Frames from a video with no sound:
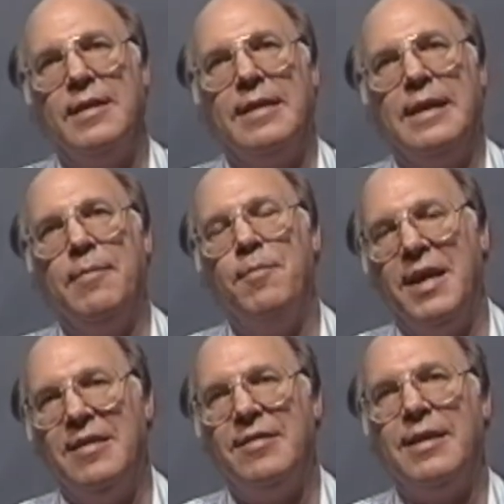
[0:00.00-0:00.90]
The
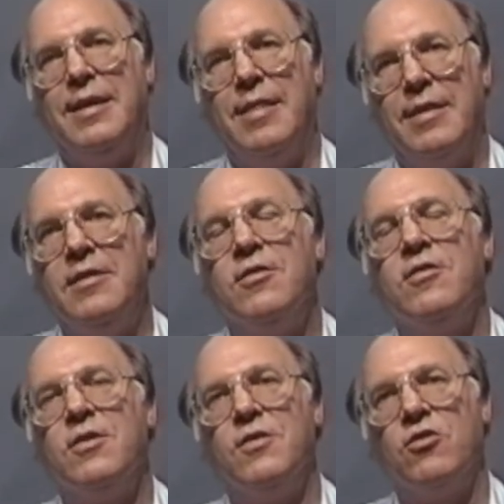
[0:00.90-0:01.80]
basic
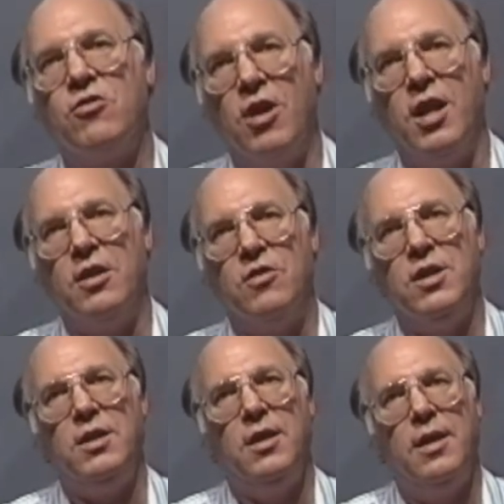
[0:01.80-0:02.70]
thesis of
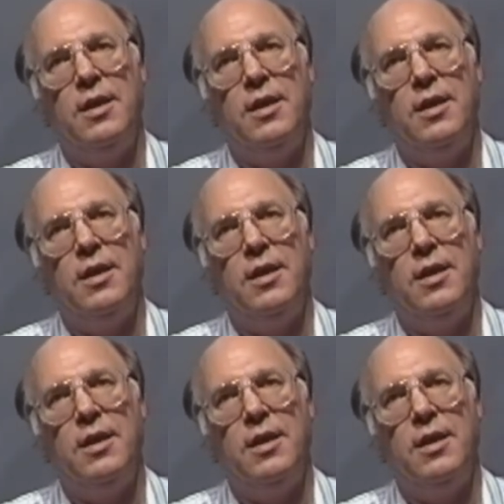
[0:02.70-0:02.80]
astrology,